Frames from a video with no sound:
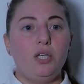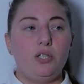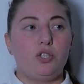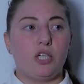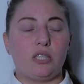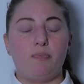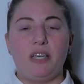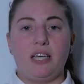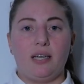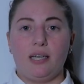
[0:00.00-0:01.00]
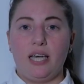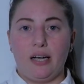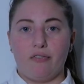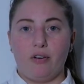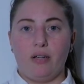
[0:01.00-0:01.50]
just being
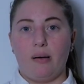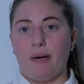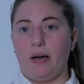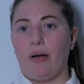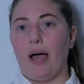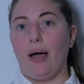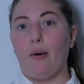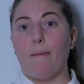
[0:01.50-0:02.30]
careful about how